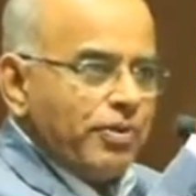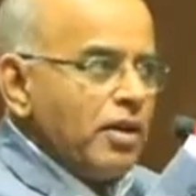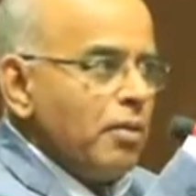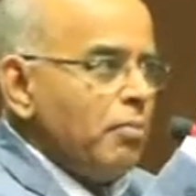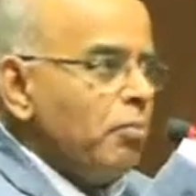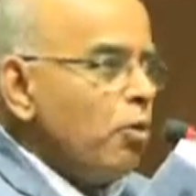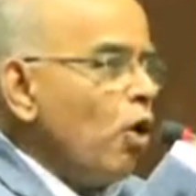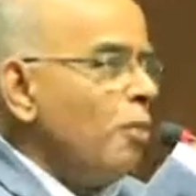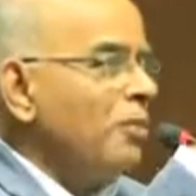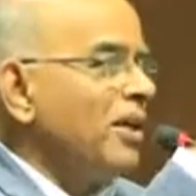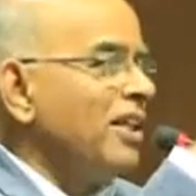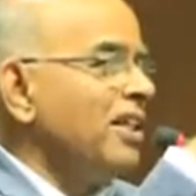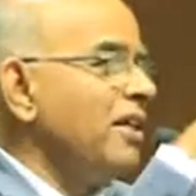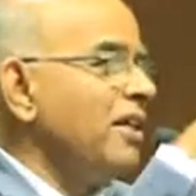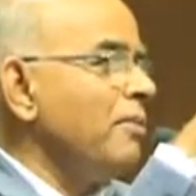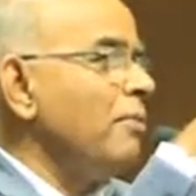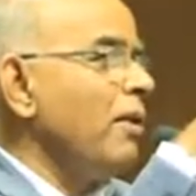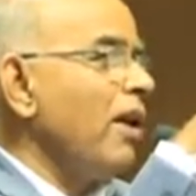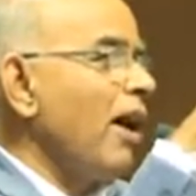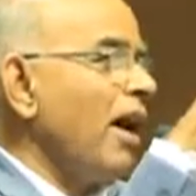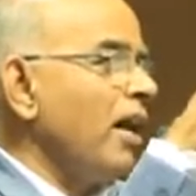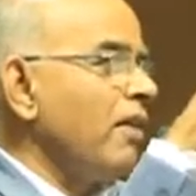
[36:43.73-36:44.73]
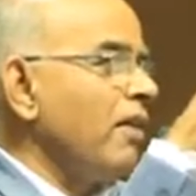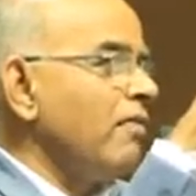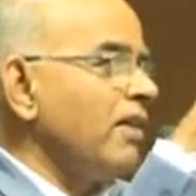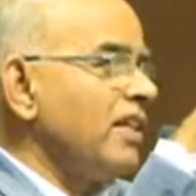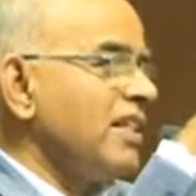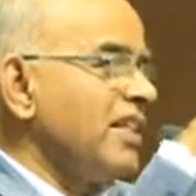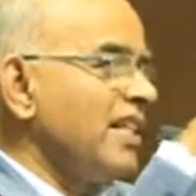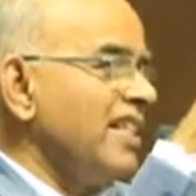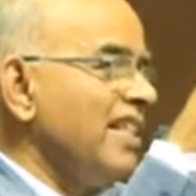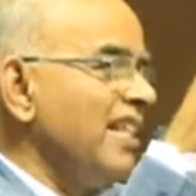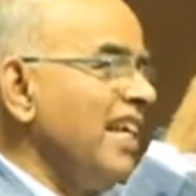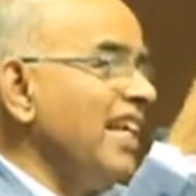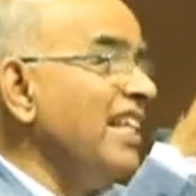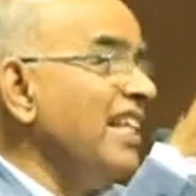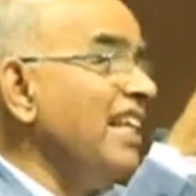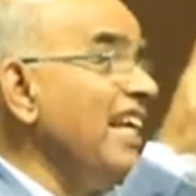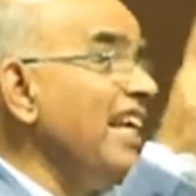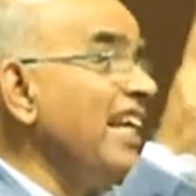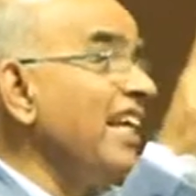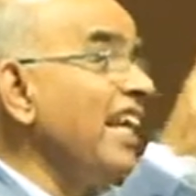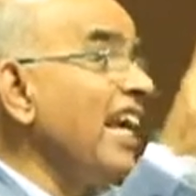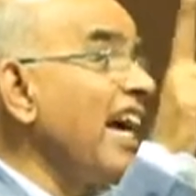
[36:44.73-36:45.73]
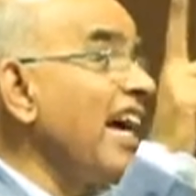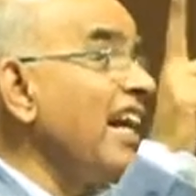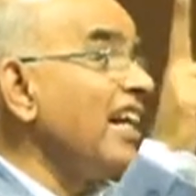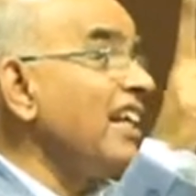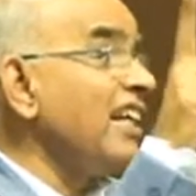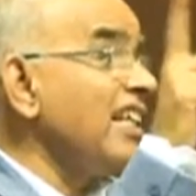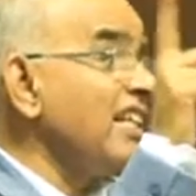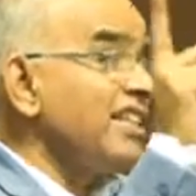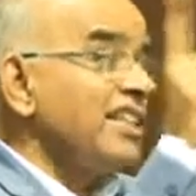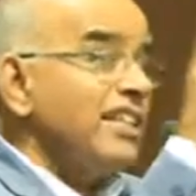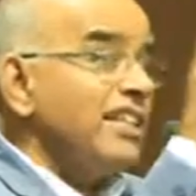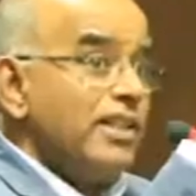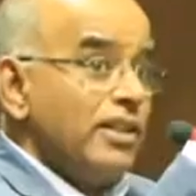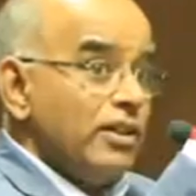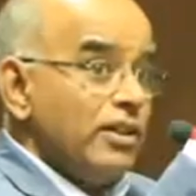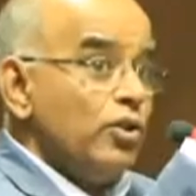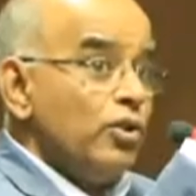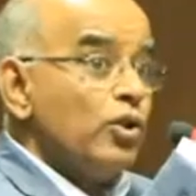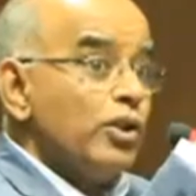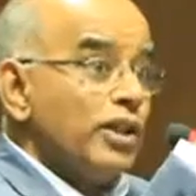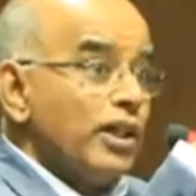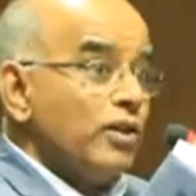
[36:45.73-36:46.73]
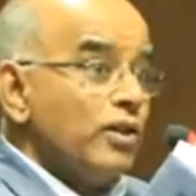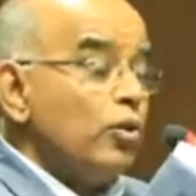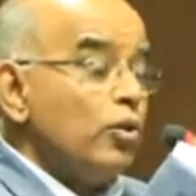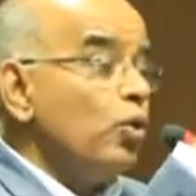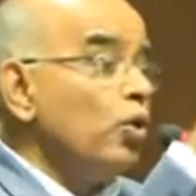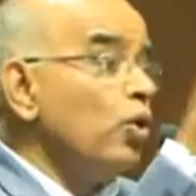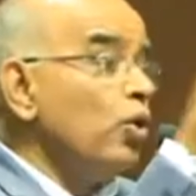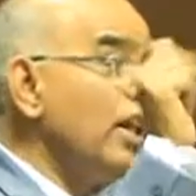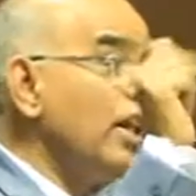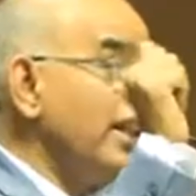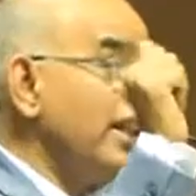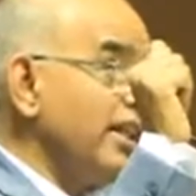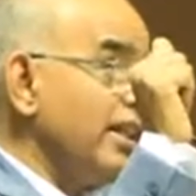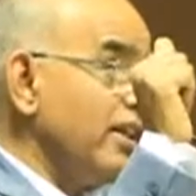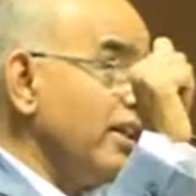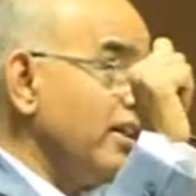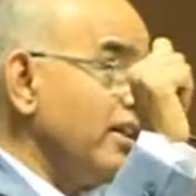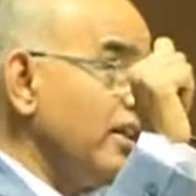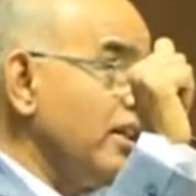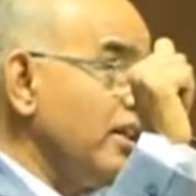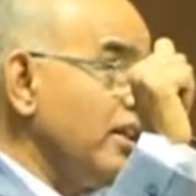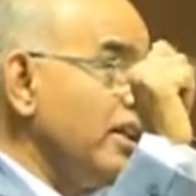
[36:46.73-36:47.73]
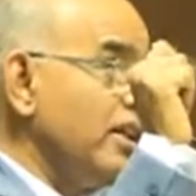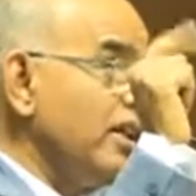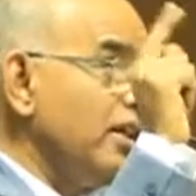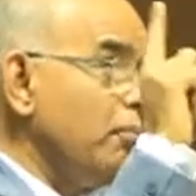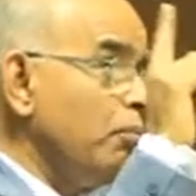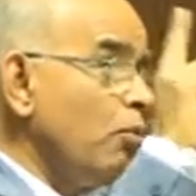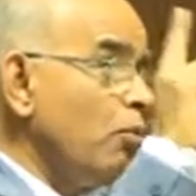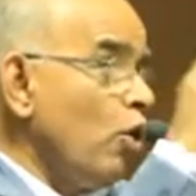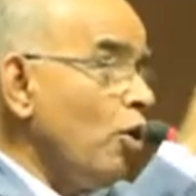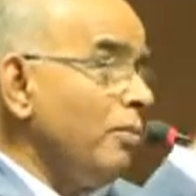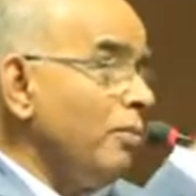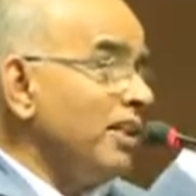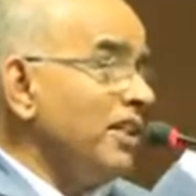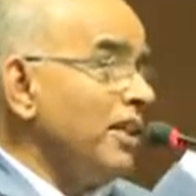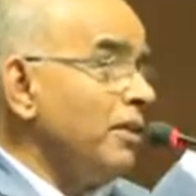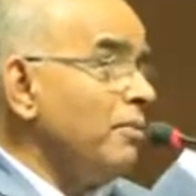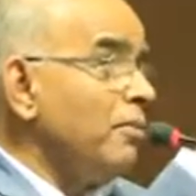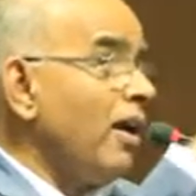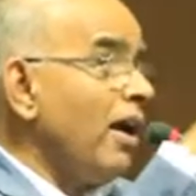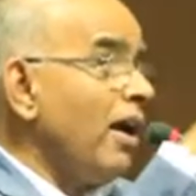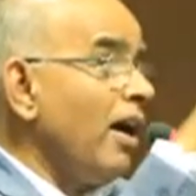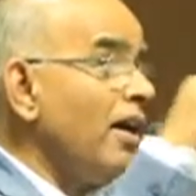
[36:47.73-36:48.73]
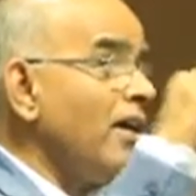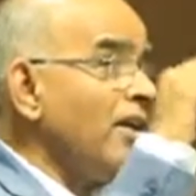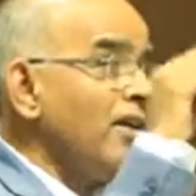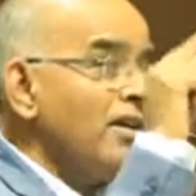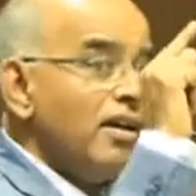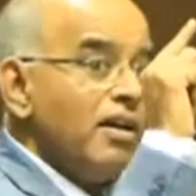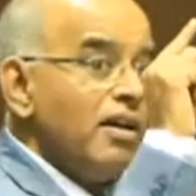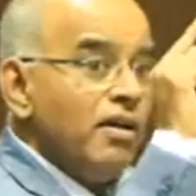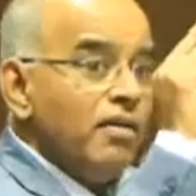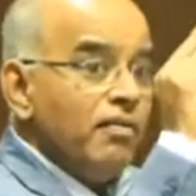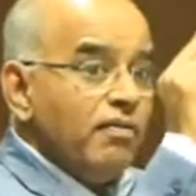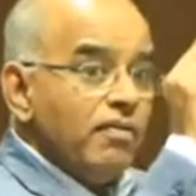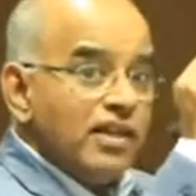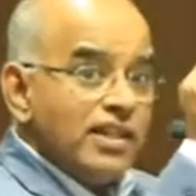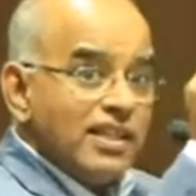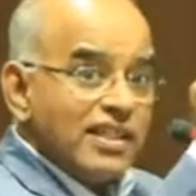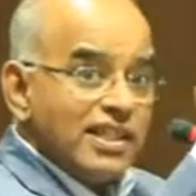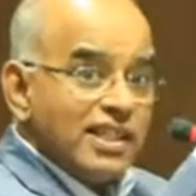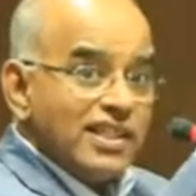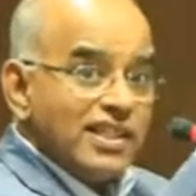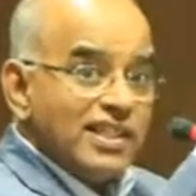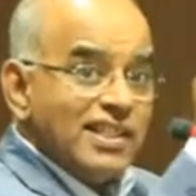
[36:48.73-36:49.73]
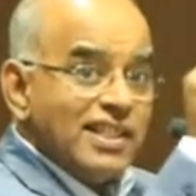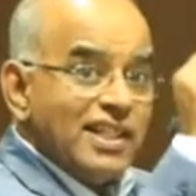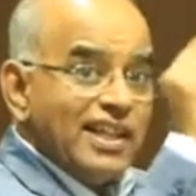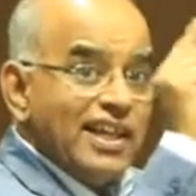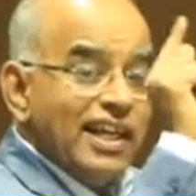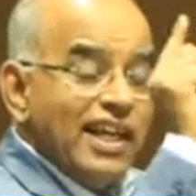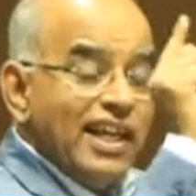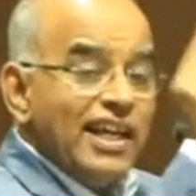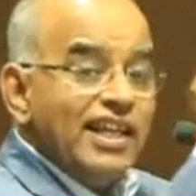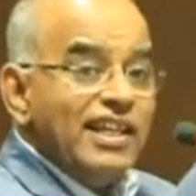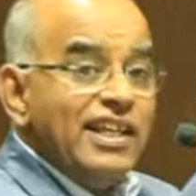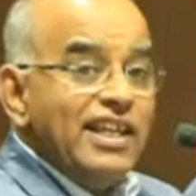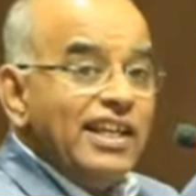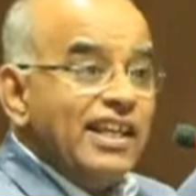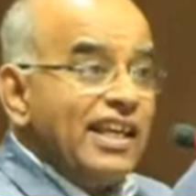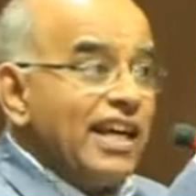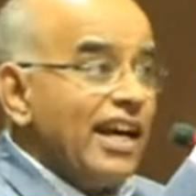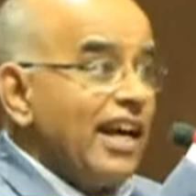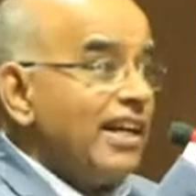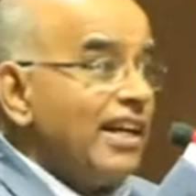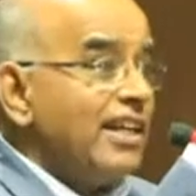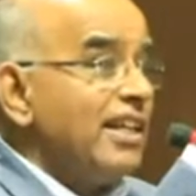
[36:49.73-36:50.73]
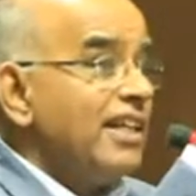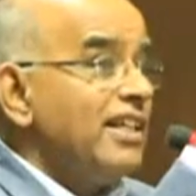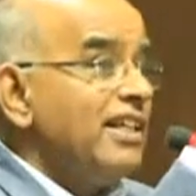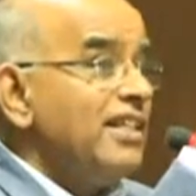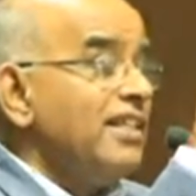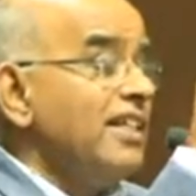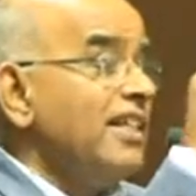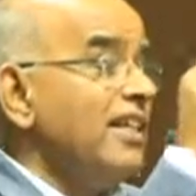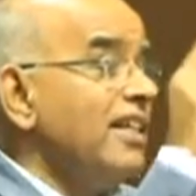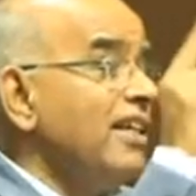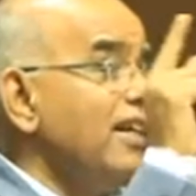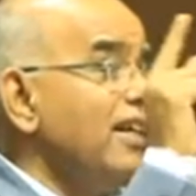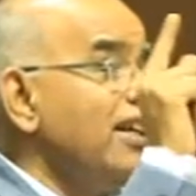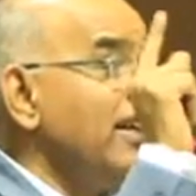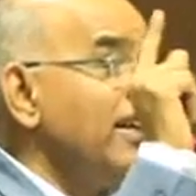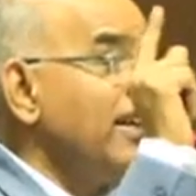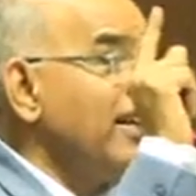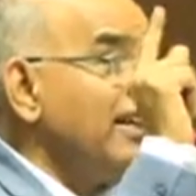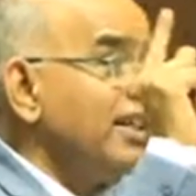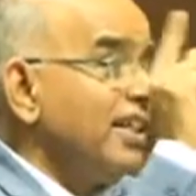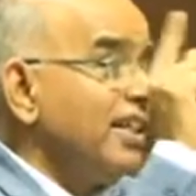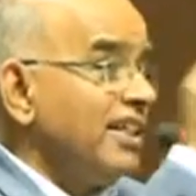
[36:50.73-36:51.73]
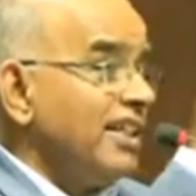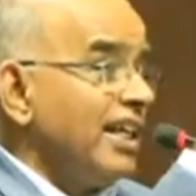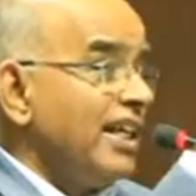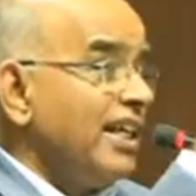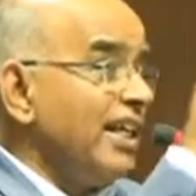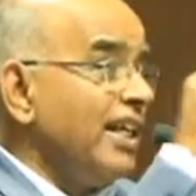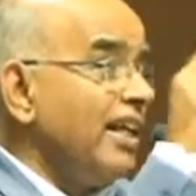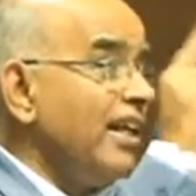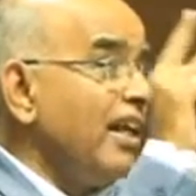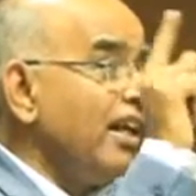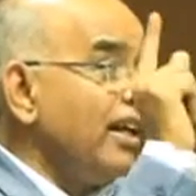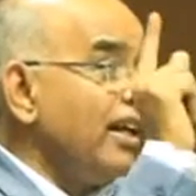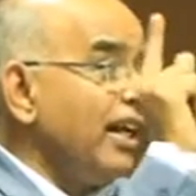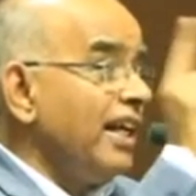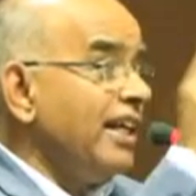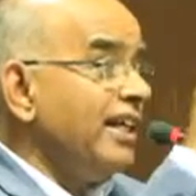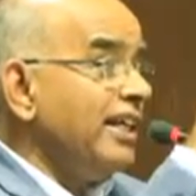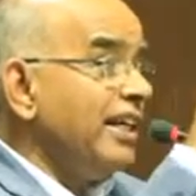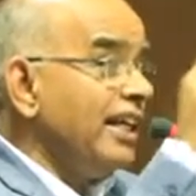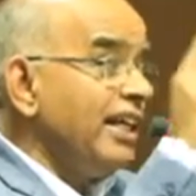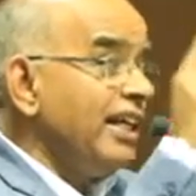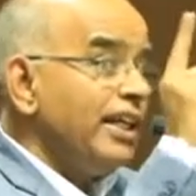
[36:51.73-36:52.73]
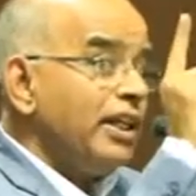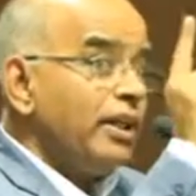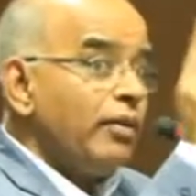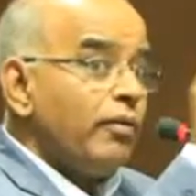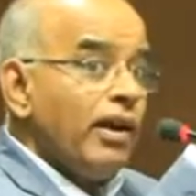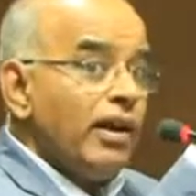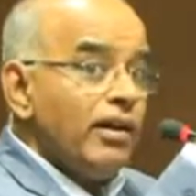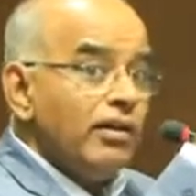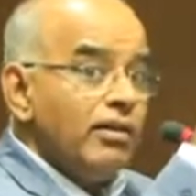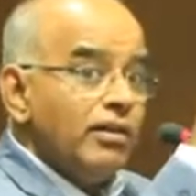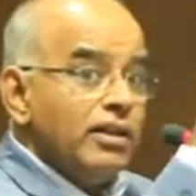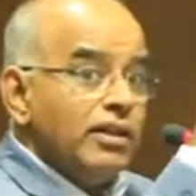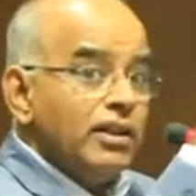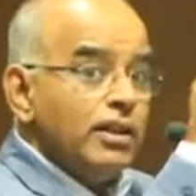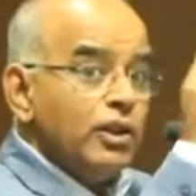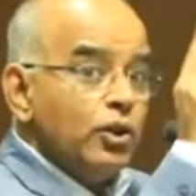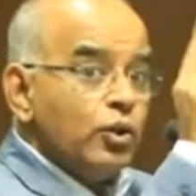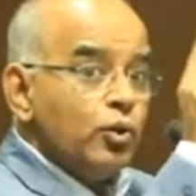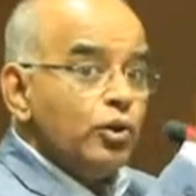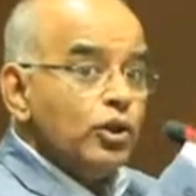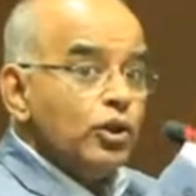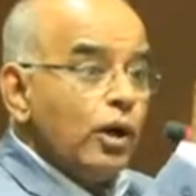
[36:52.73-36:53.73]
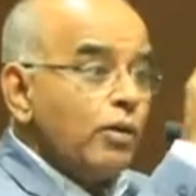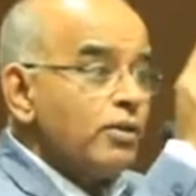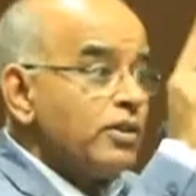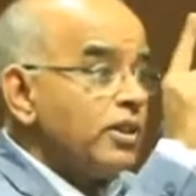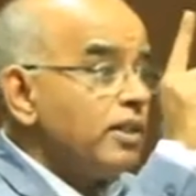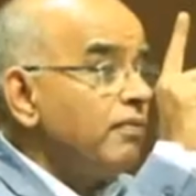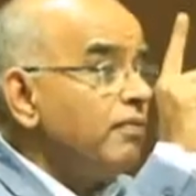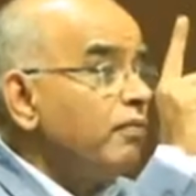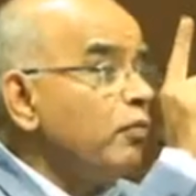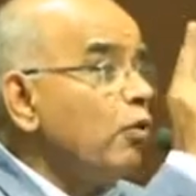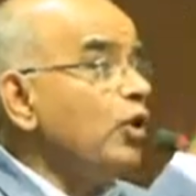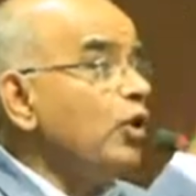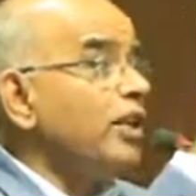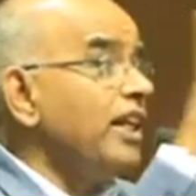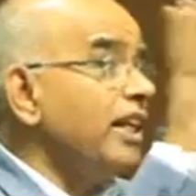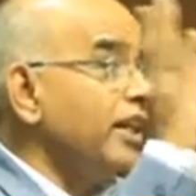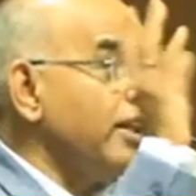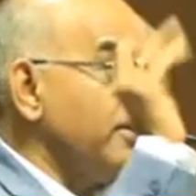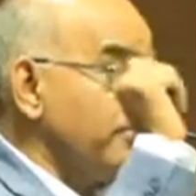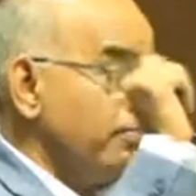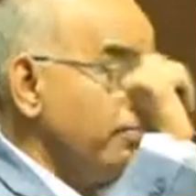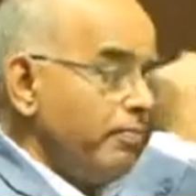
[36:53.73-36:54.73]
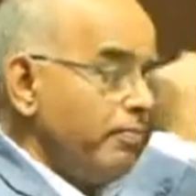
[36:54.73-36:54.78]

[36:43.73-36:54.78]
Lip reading: Muhammad Imran versus NEKRTC. You can Google it. Muhammad Imran versus NEKRTC, decided on 19/12/2014.